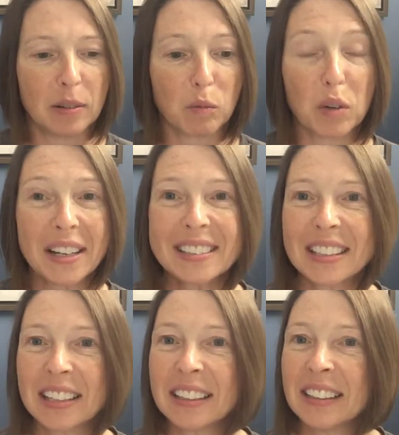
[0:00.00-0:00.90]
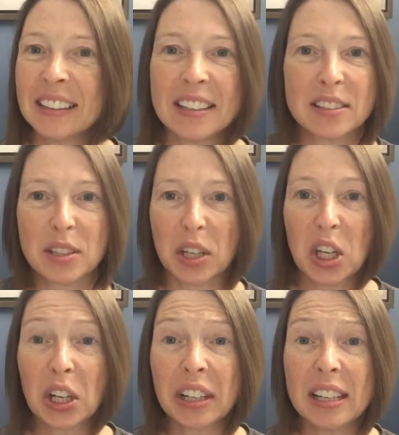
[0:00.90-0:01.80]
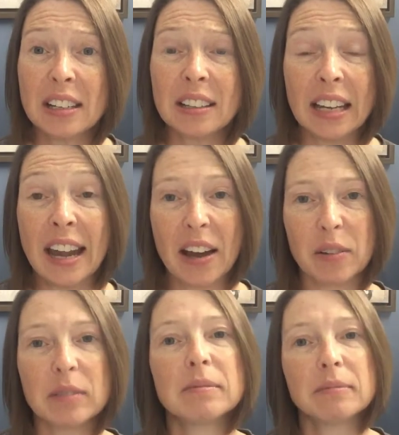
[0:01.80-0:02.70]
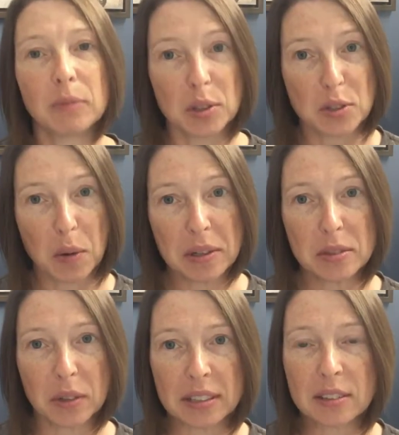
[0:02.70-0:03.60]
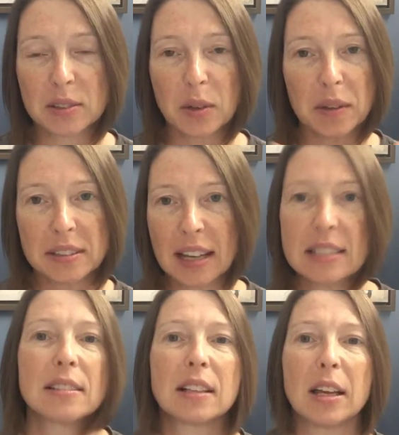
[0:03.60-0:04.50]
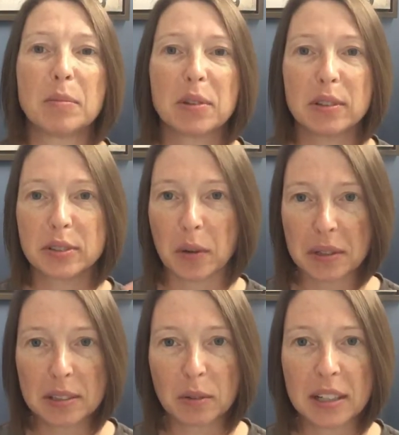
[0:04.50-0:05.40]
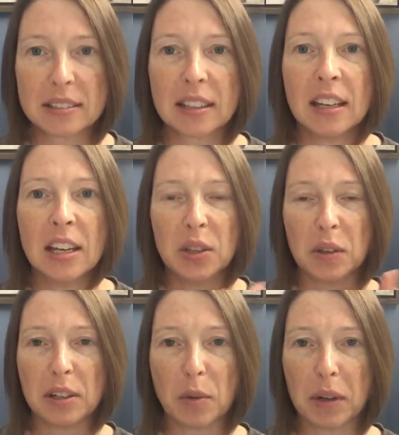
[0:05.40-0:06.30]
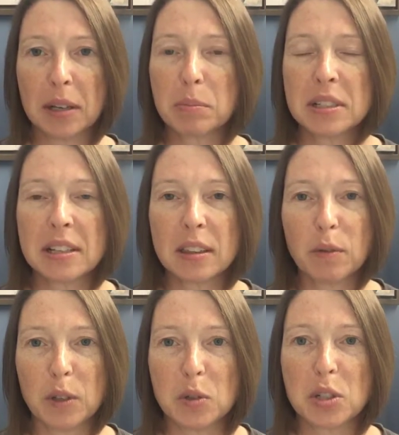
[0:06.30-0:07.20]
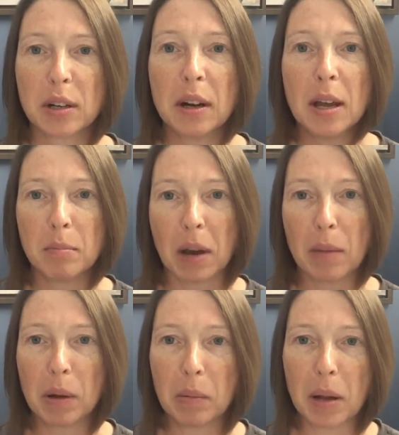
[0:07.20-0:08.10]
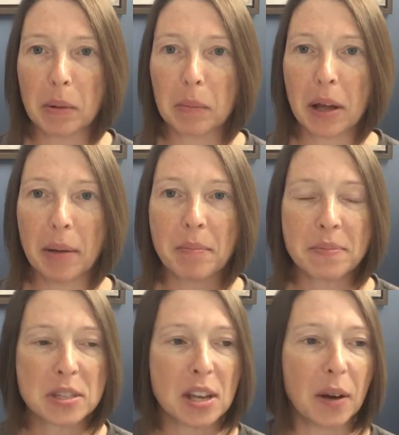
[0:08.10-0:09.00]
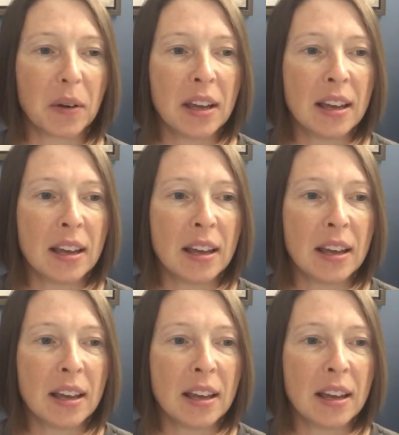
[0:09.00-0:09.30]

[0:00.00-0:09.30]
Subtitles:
risk security. Now, there's always risk. There's always that disclaimer. There's always a risk. No one can predict the future, blah, blah, blah, blah, blah. So